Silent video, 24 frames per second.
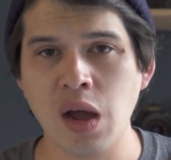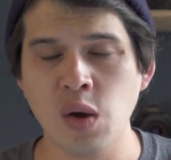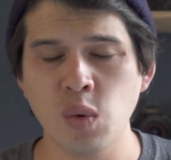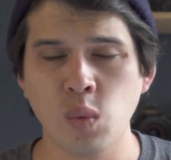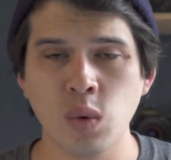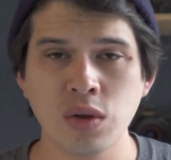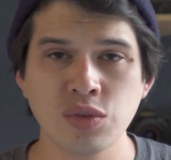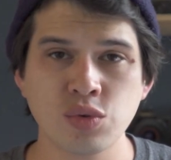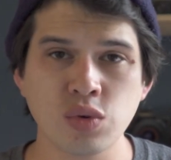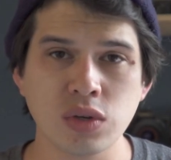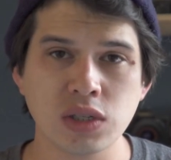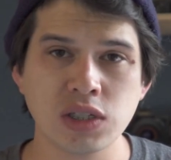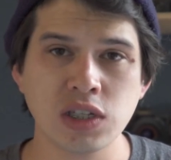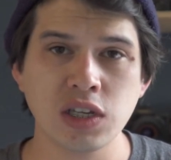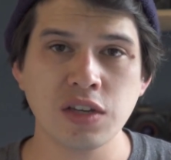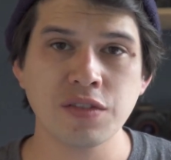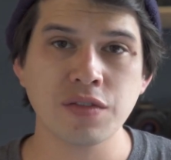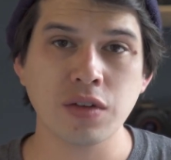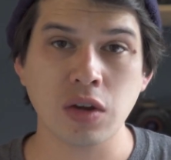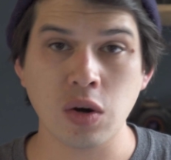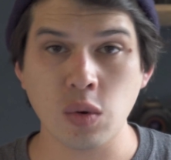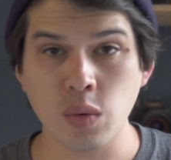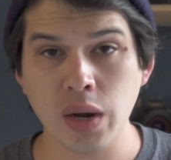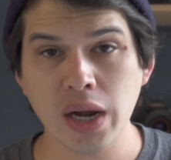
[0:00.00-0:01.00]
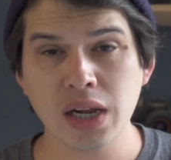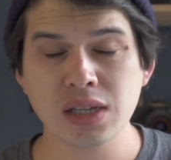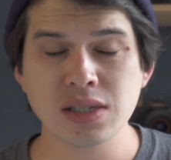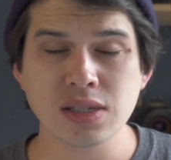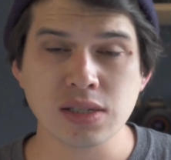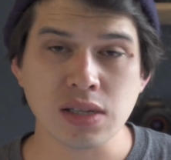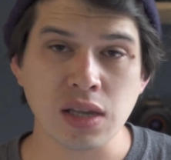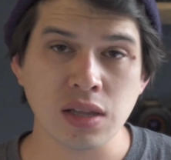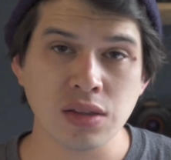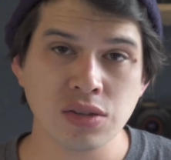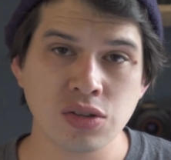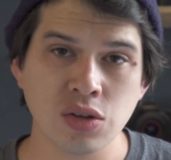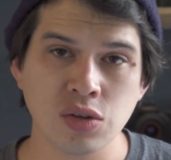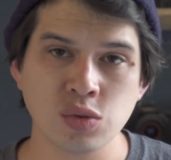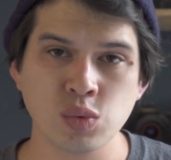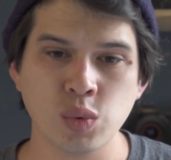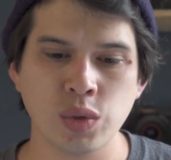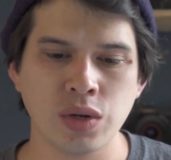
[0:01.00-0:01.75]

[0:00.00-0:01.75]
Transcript: I want to achieve correct skin tones.